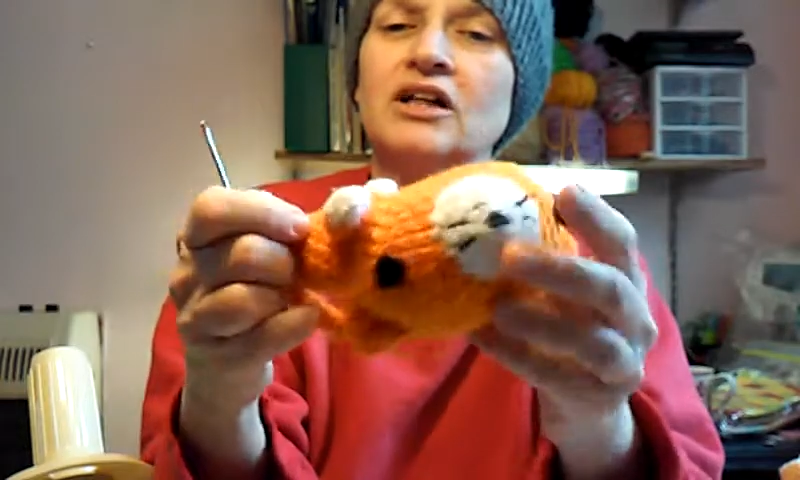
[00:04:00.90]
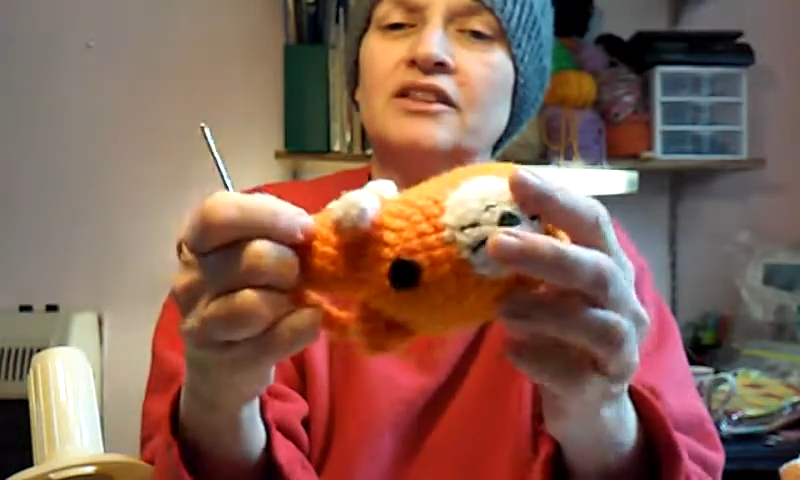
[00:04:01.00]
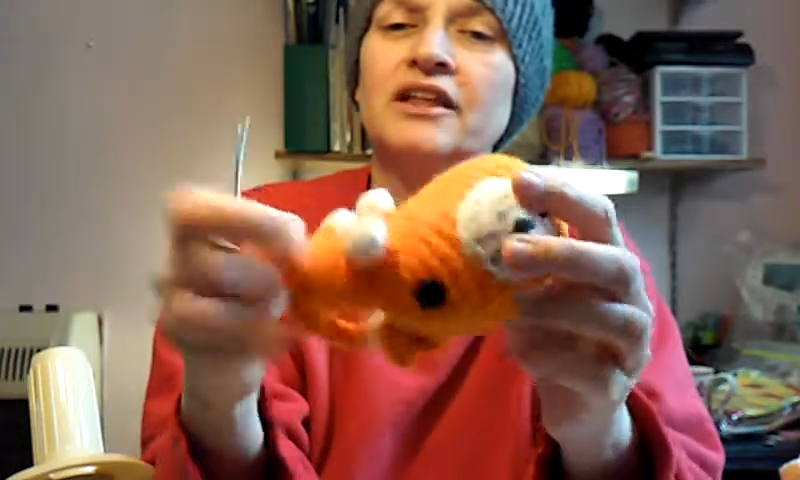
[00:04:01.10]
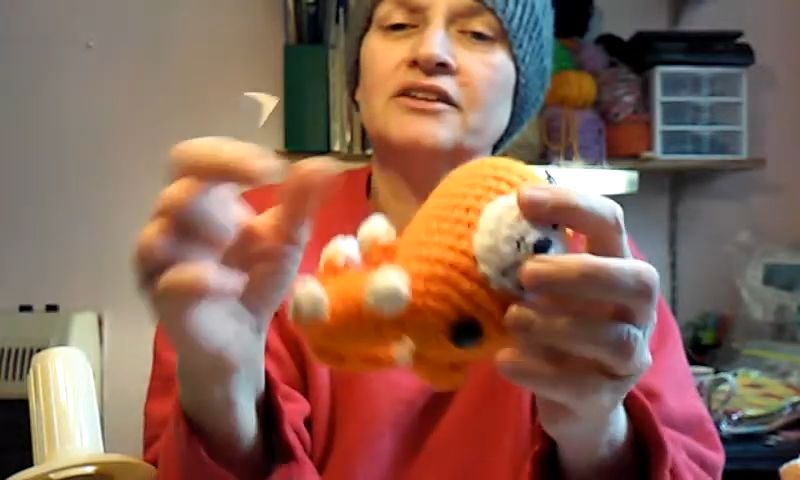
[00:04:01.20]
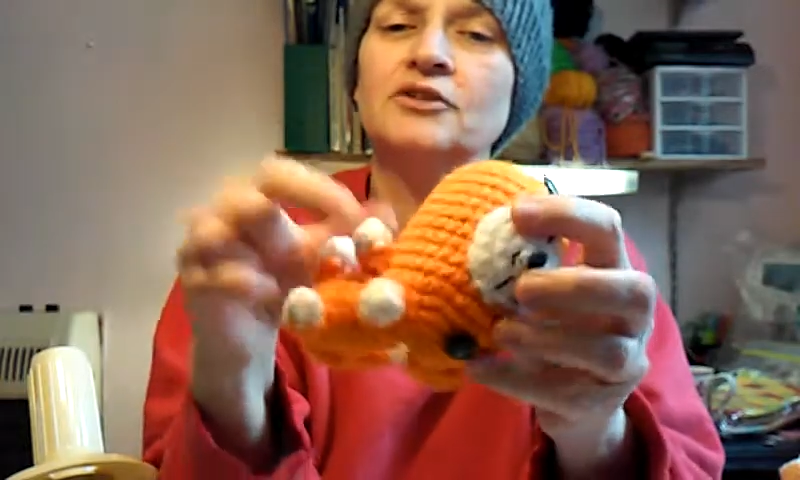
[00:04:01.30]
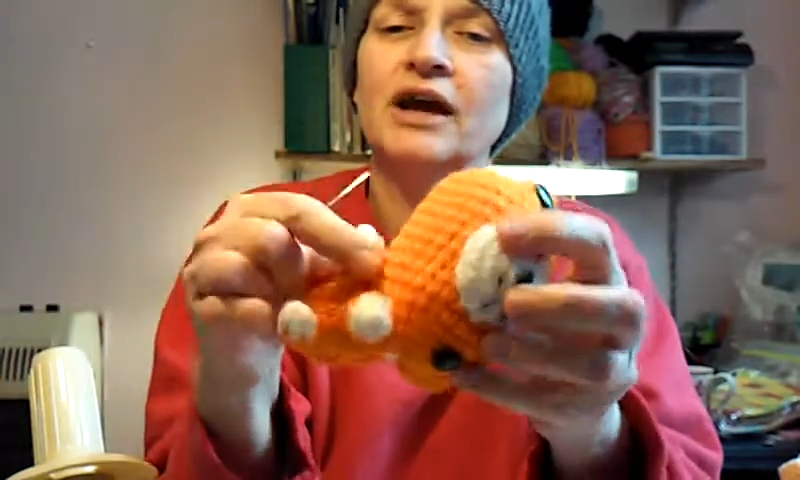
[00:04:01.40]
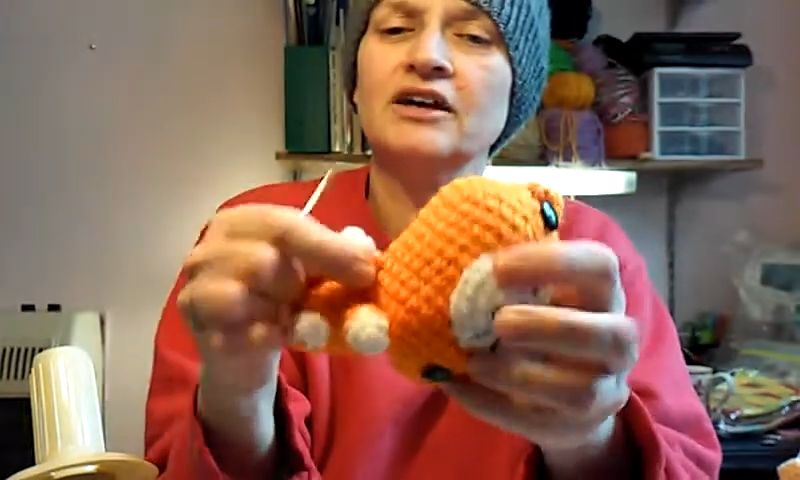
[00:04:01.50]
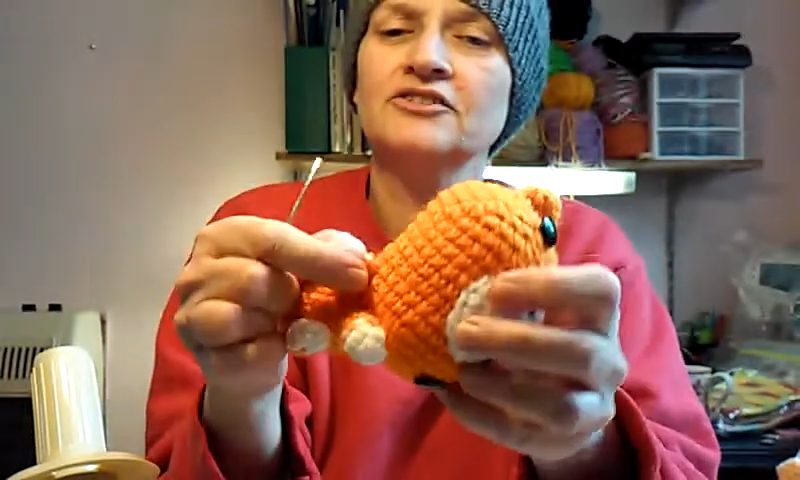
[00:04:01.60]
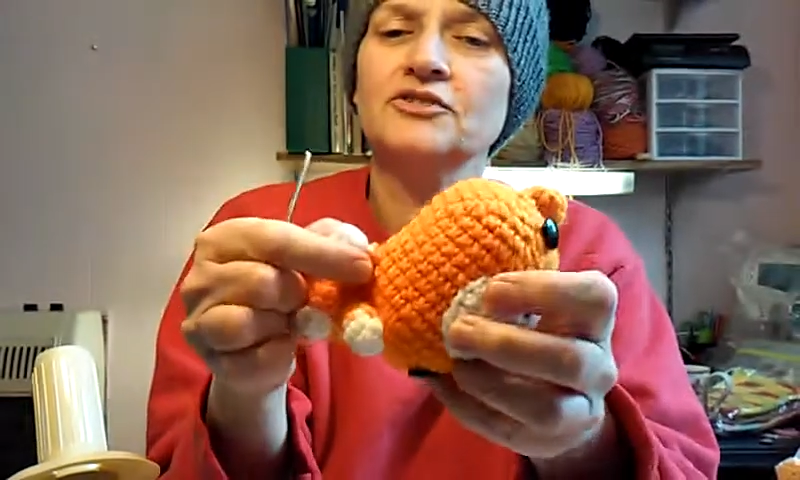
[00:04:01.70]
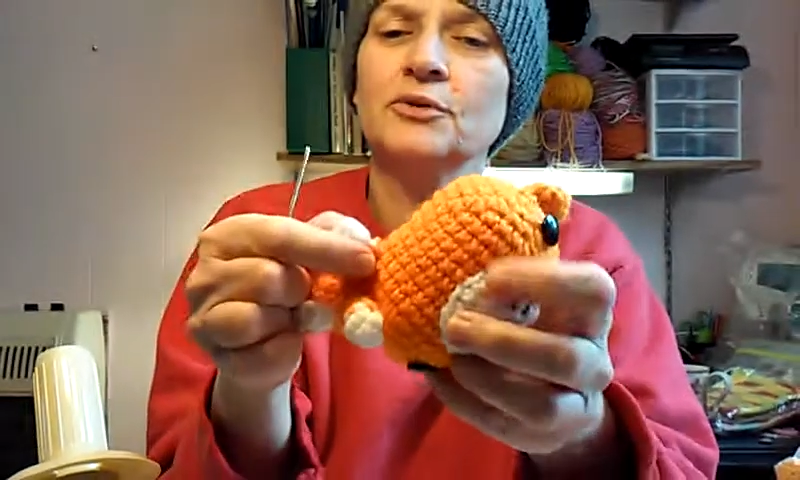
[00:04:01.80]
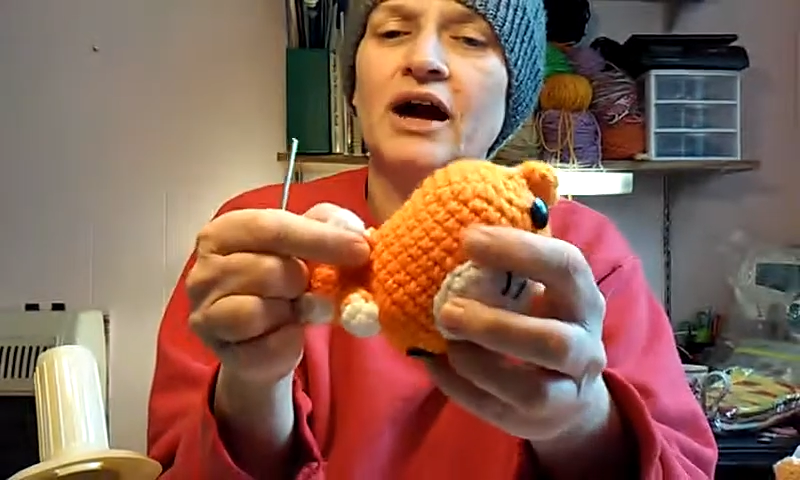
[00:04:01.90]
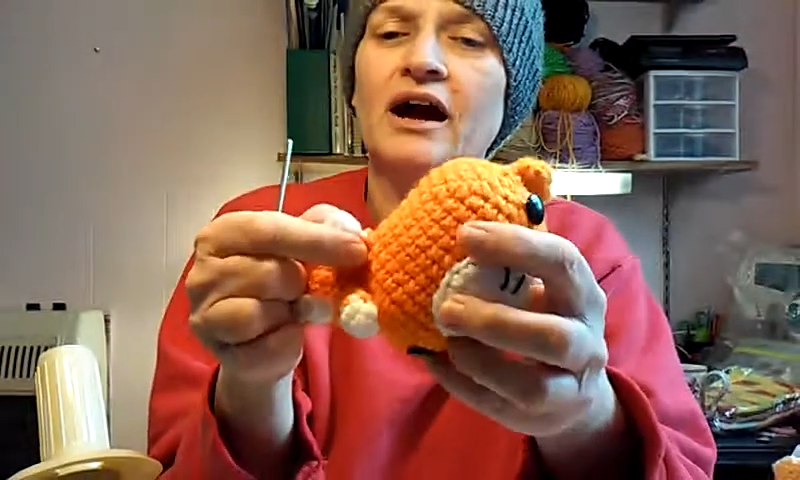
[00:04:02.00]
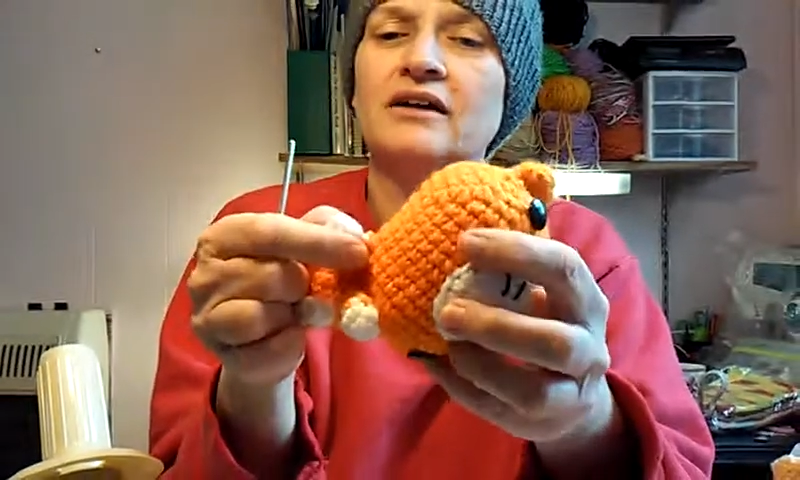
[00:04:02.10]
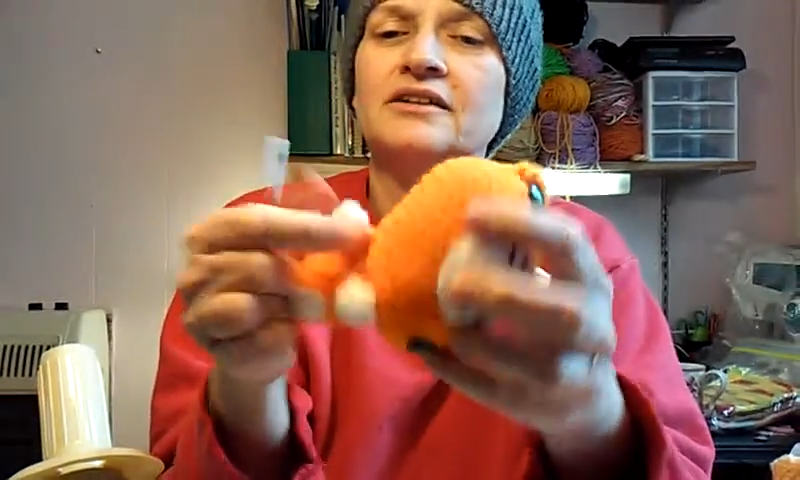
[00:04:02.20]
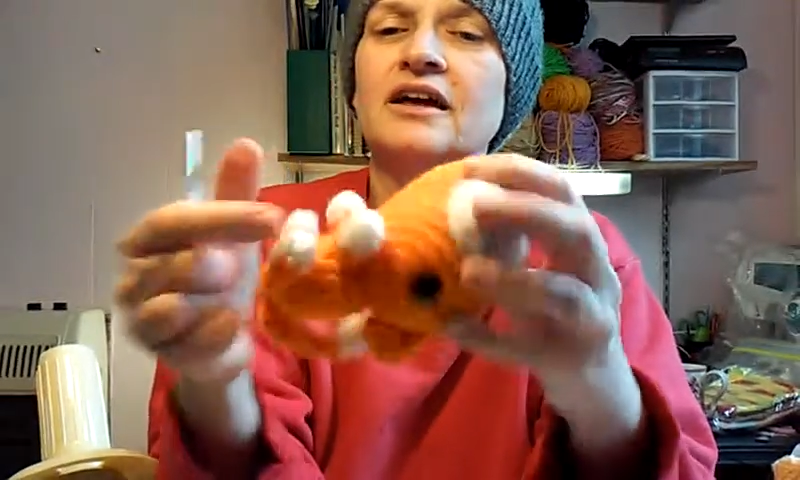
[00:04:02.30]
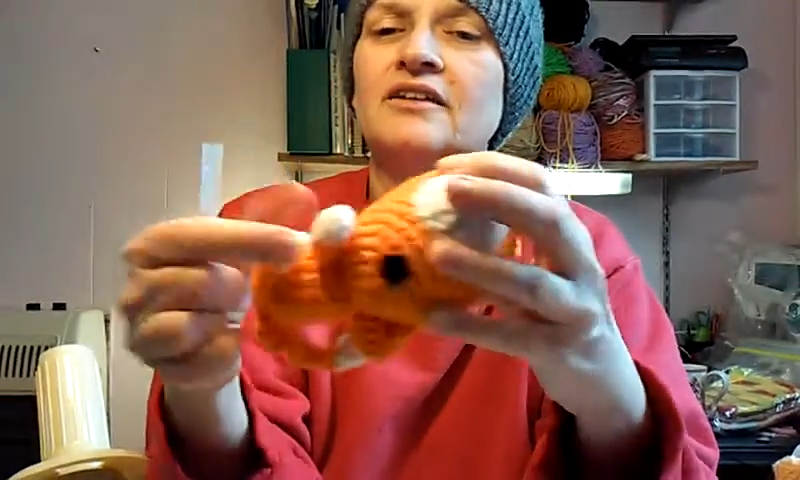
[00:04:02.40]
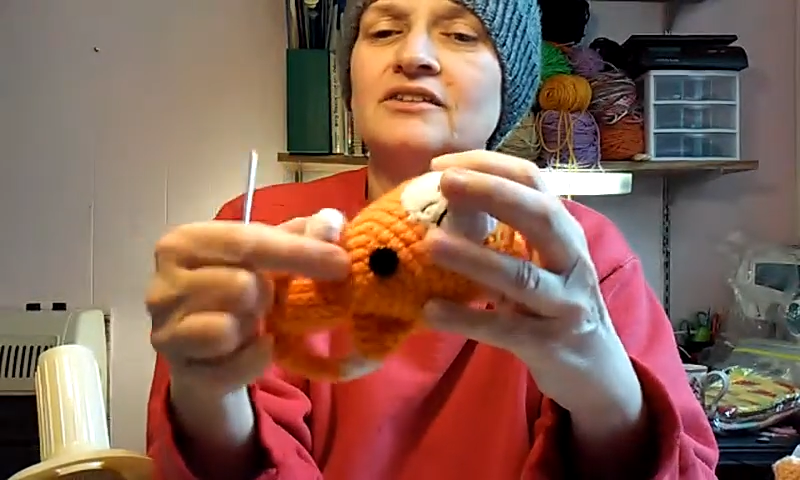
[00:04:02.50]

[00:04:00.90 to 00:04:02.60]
And then you also had